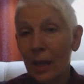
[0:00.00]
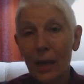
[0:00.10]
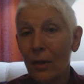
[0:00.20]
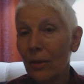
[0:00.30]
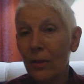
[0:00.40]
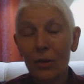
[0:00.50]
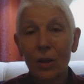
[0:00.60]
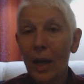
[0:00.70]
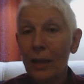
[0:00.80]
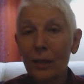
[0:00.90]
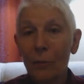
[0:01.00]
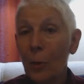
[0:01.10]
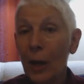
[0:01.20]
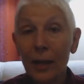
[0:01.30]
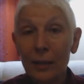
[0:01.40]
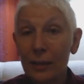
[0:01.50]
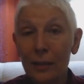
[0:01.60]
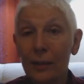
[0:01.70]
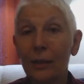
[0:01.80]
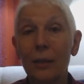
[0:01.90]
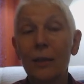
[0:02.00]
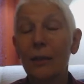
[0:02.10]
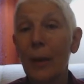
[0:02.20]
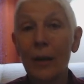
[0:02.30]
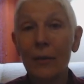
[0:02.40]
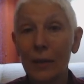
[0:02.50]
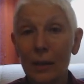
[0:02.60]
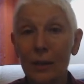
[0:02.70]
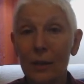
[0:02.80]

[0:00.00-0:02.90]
Now, there's lots of practices that could come out of this.